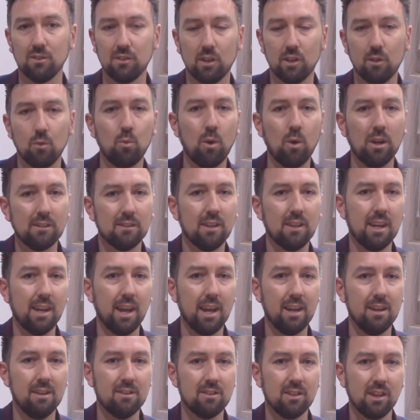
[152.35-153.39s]
so that once they
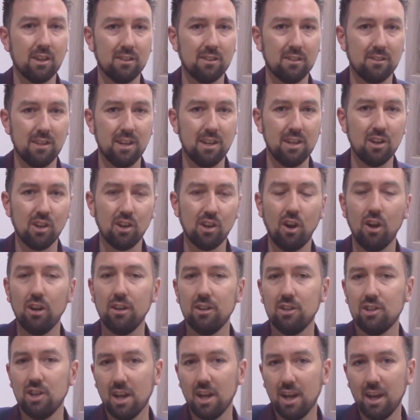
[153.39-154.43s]
get into senior
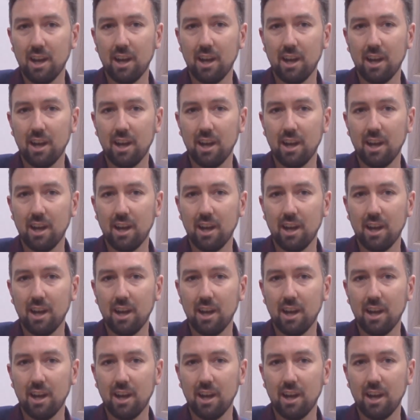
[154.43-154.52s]
college